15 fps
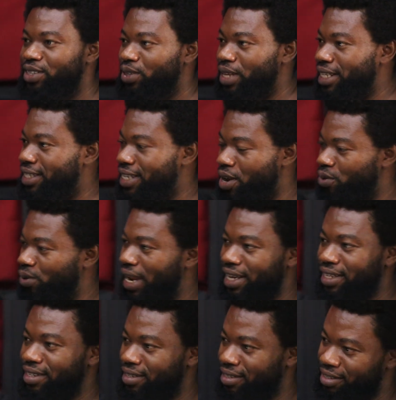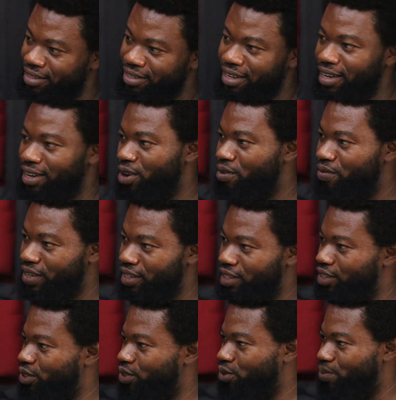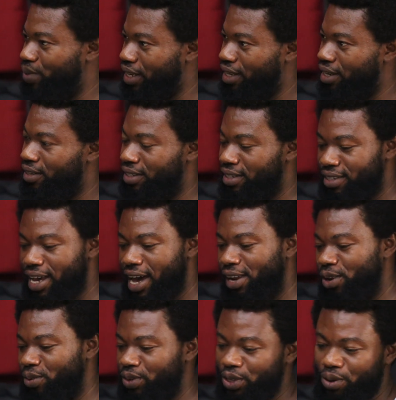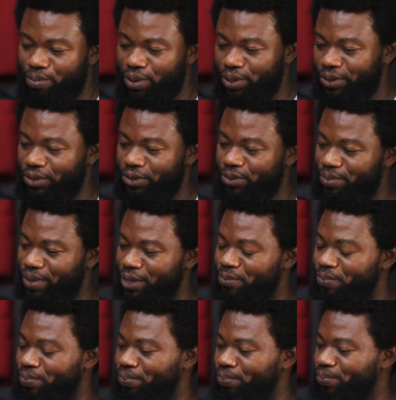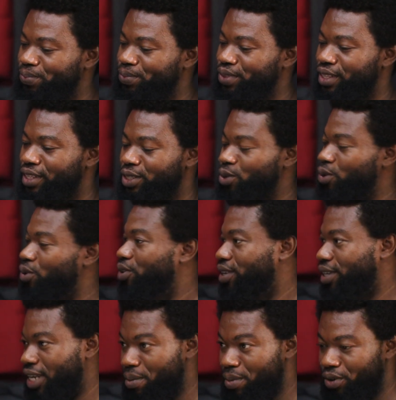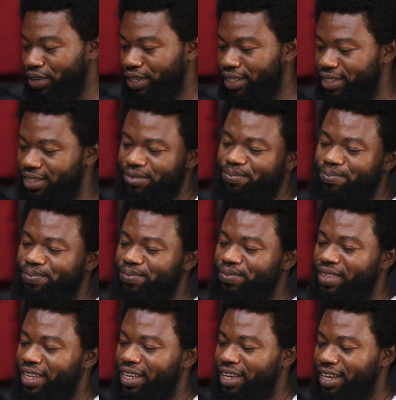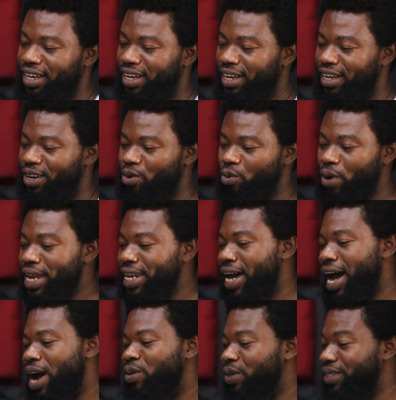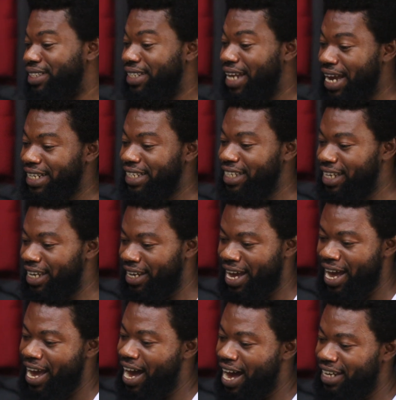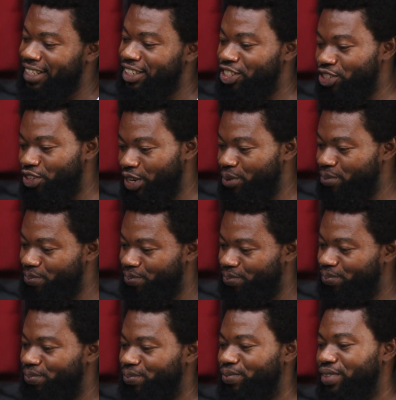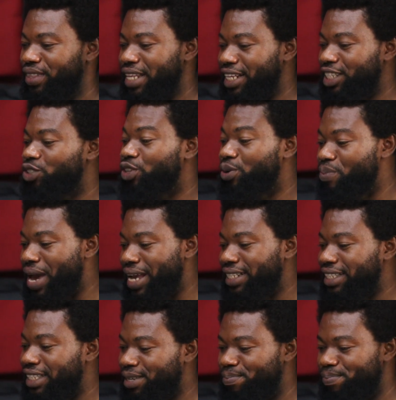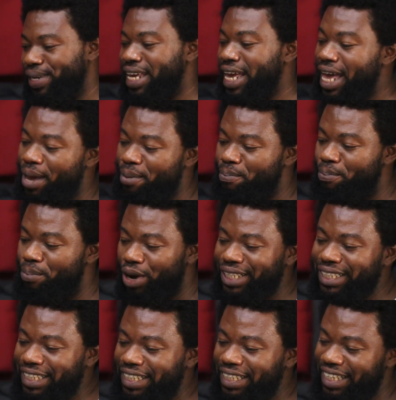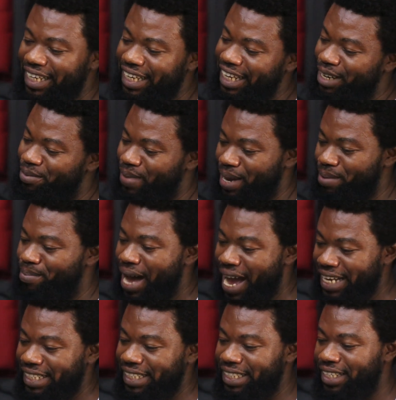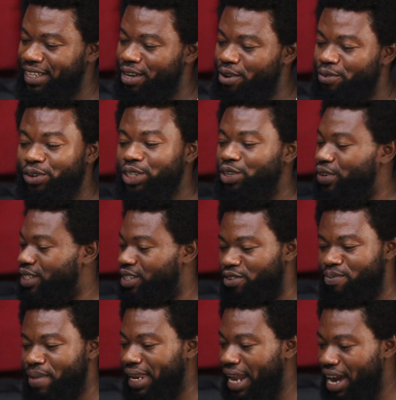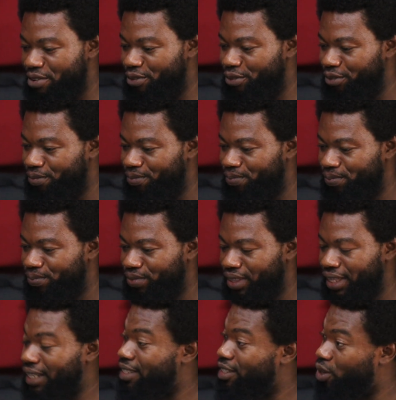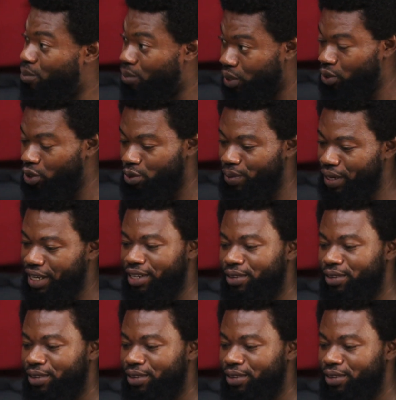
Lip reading: So that is how I would like this conversation to be, this dialogue with Don Bosco to be. So let me read it. When I was 9 years, I had a dream that remained deeply embodied in my mind for the rest of my life. That is Don Bosco speaking.